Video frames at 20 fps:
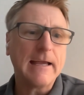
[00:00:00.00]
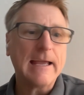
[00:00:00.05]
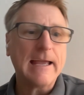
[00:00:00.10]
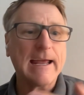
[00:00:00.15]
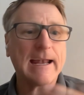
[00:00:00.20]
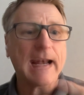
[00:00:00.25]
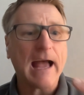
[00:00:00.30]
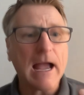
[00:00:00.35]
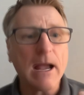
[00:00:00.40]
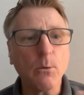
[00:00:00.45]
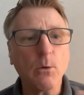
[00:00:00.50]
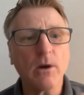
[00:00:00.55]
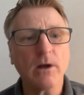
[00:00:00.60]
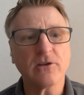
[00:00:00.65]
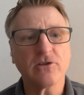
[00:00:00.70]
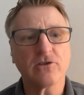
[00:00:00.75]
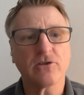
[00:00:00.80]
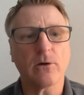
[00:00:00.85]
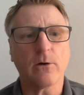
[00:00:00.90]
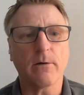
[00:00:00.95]
And I want to
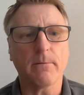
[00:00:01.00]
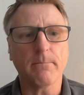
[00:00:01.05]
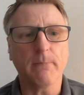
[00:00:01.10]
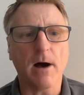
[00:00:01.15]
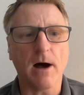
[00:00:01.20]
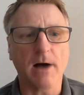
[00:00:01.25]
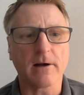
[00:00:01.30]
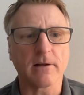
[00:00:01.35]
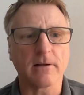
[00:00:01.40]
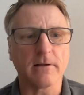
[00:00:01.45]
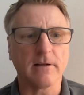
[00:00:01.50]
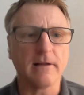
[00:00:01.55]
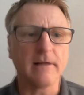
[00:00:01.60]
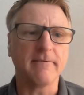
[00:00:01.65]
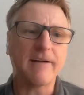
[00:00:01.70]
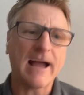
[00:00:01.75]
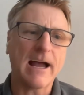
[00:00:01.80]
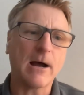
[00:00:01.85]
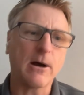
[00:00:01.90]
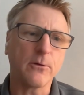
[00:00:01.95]
show a model of
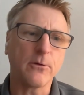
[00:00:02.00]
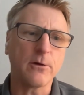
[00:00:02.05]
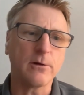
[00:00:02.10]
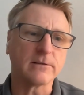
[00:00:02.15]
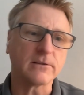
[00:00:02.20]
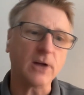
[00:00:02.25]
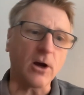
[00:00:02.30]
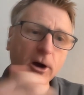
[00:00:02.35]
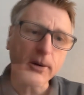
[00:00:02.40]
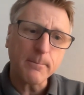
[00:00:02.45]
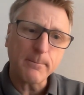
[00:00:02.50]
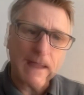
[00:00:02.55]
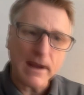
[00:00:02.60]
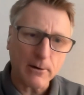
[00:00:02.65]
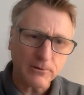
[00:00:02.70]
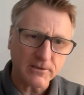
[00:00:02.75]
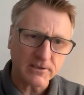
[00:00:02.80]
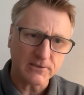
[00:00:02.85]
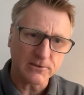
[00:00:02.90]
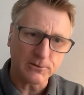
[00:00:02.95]
how those are
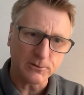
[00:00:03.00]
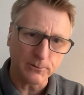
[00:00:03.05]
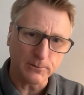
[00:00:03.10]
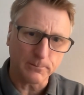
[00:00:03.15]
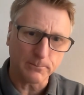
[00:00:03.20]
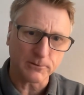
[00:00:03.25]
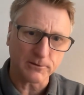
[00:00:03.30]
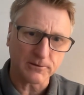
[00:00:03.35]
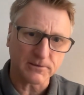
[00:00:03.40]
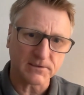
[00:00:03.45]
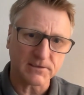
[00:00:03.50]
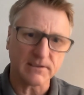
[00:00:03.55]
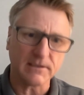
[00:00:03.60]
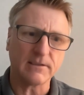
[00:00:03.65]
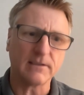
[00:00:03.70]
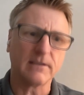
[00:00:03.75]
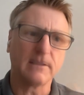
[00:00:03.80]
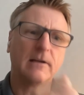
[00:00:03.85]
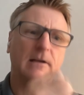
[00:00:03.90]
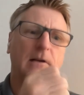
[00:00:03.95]
bounded to a
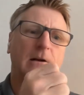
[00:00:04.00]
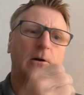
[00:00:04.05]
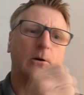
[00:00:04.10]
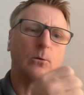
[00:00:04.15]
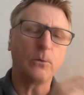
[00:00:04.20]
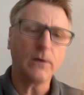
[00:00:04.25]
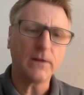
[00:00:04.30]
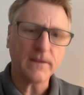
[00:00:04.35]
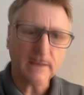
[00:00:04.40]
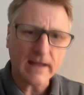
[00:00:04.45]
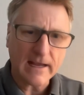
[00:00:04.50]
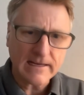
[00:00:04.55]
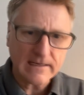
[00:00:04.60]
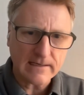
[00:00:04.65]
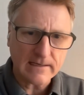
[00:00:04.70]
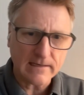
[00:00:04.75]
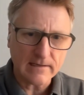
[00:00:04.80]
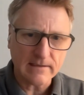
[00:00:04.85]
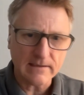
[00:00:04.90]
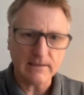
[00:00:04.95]
person with an
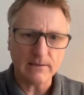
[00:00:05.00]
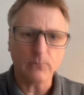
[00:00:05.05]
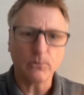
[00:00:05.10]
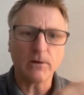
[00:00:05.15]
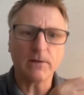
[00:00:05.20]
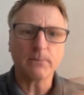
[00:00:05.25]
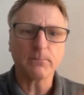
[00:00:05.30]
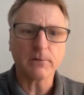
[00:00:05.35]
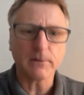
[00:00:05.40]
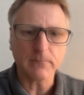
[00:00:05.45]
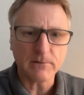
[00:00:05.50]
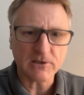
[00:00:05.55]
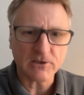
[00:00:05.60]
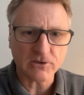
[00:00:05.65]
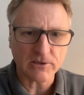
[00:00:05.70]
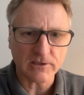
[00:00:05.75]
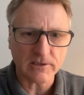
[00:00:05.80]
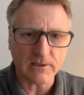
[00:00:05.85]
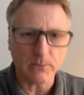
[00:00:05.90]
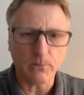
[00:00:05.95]
identity, with
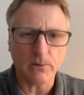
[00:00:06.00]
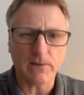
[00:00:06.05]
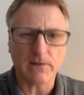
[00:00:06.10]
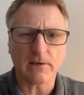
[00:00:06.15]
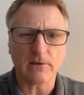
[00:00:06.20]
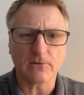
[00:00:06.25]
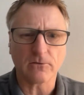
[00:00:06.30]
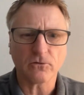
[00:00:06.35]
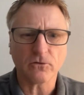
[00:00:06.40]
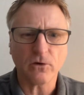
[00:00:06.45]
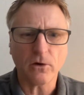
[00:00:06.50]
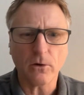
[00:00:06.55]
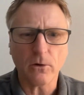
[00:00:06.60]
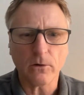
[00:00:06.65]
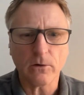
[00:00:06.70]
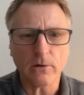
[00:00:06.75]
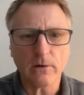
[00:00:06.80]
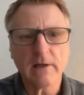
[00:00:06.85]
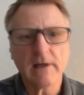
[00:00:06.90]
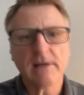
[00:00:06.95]
permission, and with
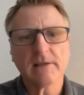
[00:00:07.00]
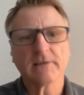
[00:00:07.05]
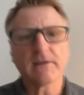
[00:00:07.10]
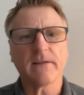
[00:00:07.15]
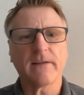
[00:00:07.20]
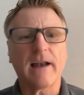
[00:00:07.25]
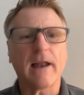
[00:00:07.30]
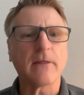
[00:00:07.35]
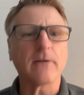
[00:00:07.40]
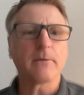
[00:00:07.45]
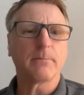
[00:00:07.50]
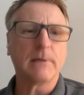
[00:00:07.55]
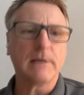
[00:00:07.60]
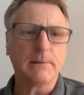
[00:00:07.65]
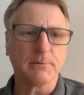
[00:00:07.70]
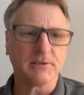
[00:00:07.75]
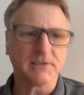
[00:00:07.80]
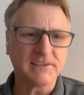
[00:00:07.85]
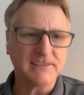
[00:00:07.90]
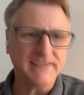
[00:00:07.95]
control so that other
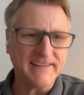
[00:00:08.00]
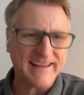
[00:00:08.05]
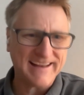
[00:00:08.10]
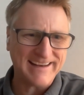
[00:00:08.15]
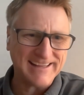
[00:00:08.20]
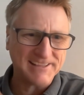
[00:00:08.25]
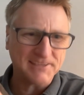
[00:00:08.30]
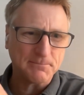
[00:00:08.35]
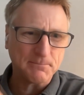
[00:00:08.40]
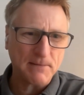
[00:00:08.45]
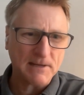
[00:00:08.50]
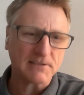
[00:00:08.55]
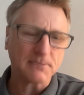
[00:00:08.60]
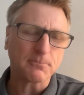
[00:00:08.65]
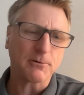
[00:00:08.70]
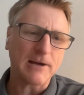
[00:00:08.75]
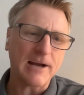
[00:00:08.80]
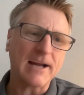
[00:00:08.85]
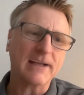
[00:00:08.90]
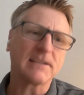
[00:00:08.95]
people see that as best
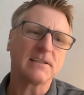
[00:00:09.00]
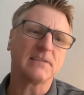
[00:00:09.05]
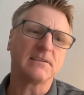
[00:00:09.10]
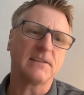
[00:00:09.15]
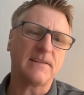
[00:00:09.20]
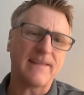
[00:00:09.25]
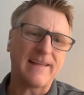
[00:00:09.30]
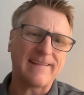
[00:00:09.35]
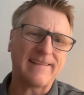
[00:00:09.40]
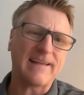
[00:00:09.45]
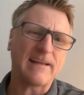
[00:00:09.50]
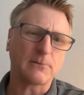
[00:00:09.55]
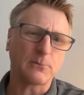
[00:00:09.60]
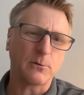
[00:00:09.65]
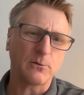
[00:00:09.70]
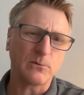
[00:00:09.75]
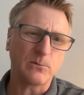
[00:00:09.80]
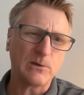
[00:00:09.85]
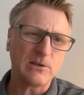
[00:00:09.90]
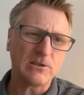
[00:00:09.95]
practice and that that's
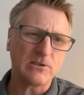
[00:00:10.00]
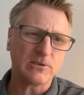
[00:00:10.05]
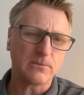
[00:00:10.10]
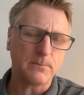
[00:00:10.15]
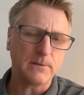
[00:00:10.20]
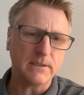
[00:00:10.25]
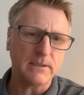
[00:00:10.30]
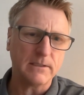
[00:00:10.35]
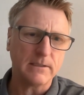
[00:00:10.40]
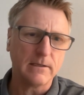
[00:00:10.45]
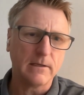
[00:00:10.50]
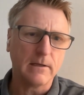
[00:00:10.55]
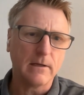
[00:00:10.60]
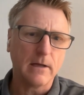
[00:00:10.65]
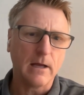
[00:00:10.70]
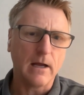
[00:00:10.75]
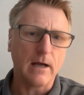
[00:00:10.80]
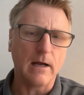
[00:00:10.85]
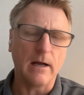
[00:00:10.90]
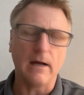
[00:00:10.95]
what we should be,
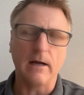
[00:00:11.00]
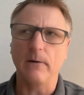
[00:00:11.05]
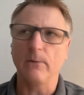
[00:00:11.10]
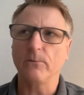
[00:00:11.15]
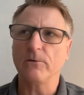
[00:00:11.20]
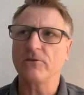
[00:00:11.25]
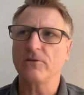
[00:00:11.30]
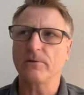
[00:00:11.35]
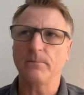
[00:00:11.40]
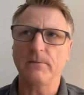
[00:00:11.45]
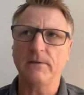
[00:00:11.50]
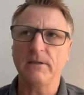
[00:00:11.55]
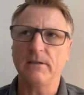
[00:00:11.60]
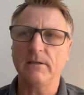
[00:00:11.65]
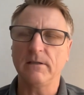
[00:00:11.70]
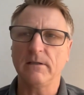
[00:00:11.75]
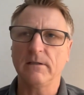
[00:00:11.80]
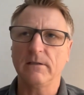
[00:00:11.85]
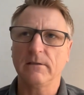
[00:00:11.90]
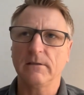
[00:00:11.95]
uh, we should
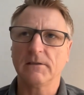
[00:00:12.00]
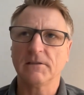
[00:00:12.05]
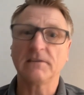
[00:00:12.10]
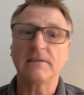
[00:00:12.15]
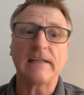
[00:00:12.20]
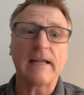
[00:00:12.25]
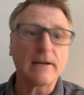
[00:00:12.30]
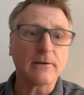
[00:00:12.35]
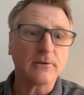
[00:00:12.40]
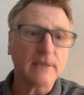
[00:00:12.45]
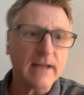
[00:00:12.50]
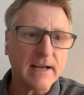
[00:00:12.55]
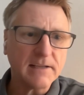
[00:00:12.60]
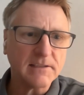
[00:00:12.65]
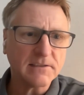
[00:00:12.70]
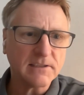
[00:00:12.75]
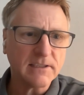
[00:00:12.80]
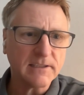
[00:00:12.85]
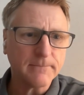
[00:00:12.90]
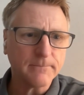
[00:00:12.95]
be
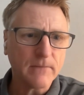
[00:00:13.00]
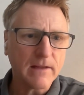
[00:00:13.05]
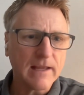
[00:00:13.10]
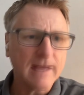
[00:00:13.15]
standardizing.